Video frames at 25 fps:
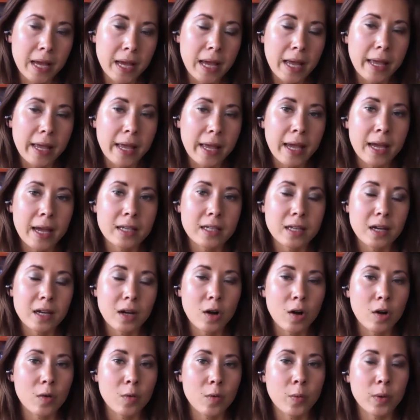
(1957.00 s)
And
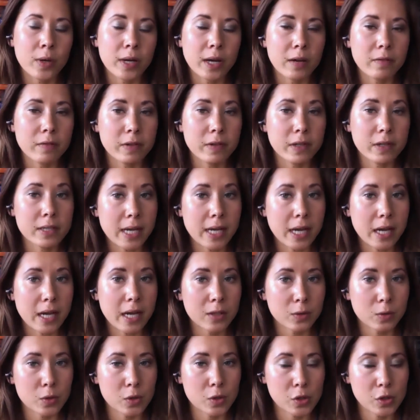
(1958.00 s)
whatever diet
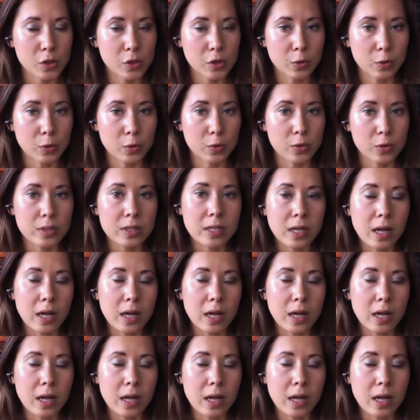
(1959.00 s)
you choose,